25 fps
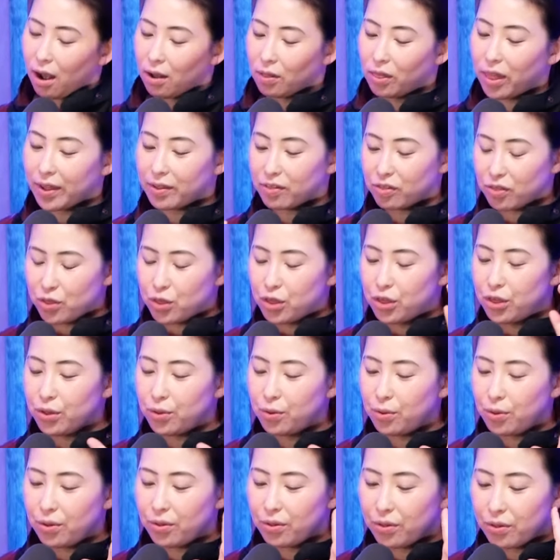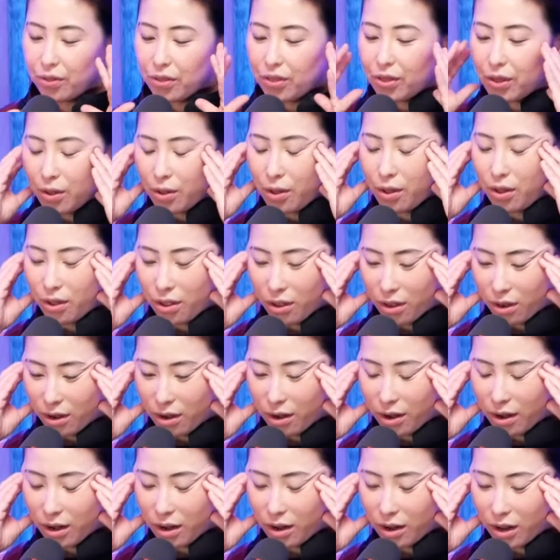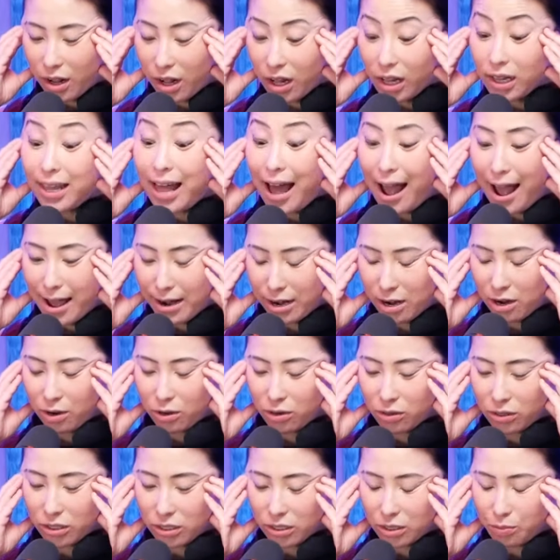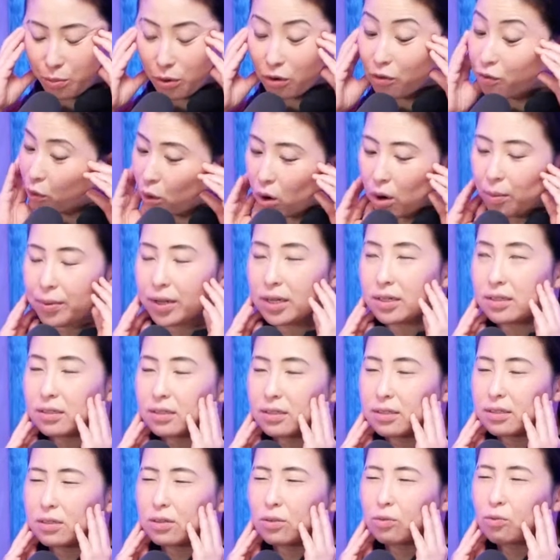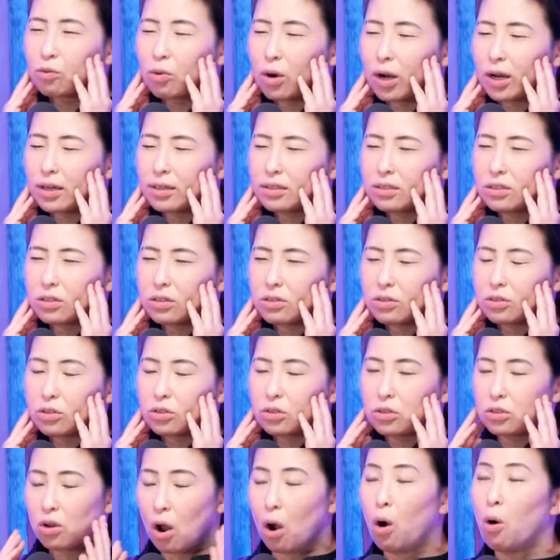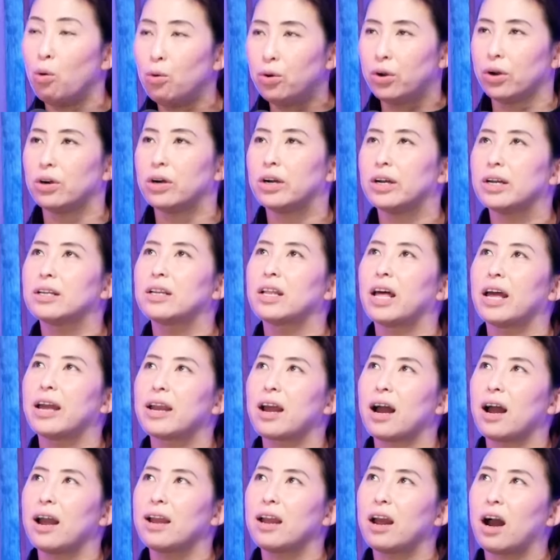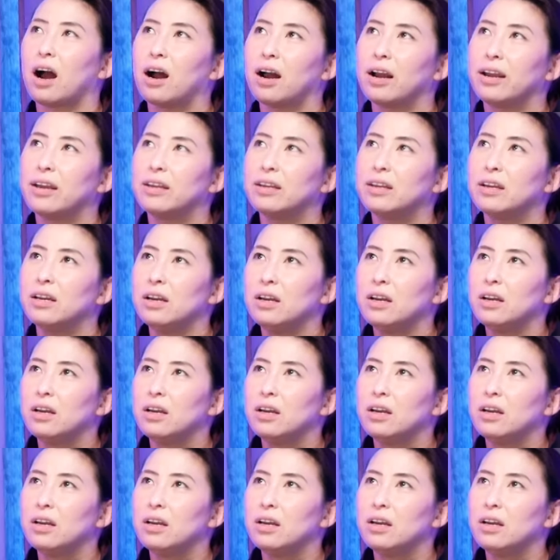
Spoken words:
like the GLaDOS performance was so good. Like I